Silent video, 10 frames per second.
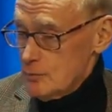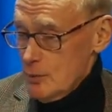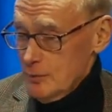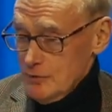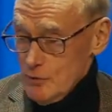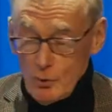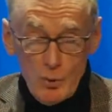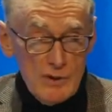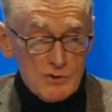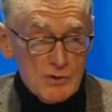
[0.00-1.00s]
probably at the
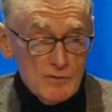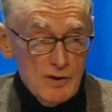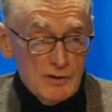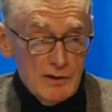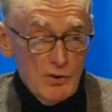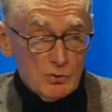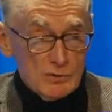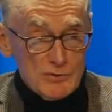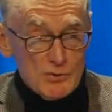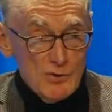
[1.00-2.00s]
request of a local
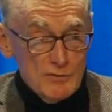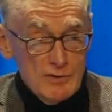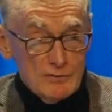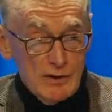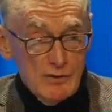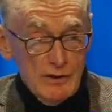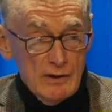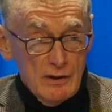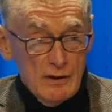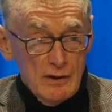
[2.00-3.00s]
conservative cleric,